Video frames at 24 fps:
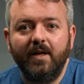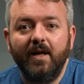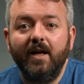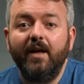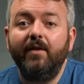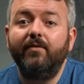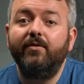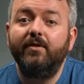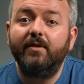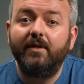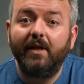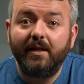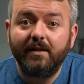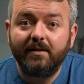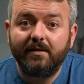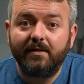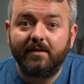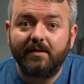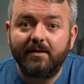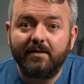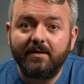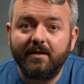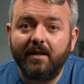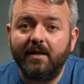If you'd like to
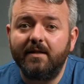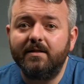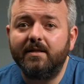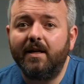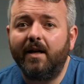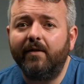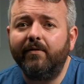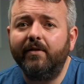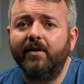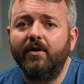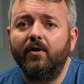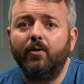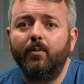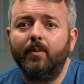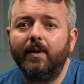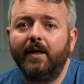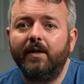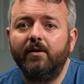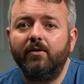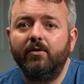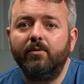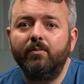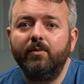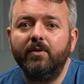discuss having
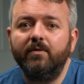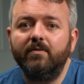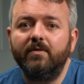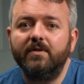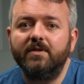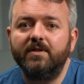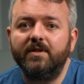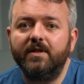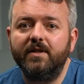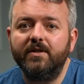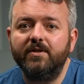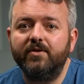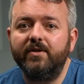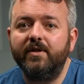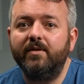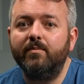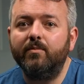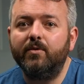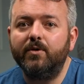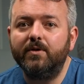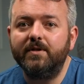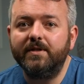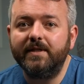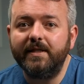gallbladder removal surgery in
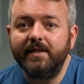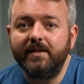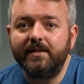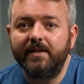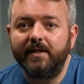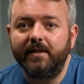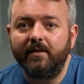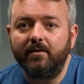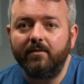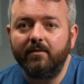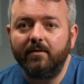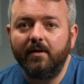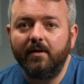more detail,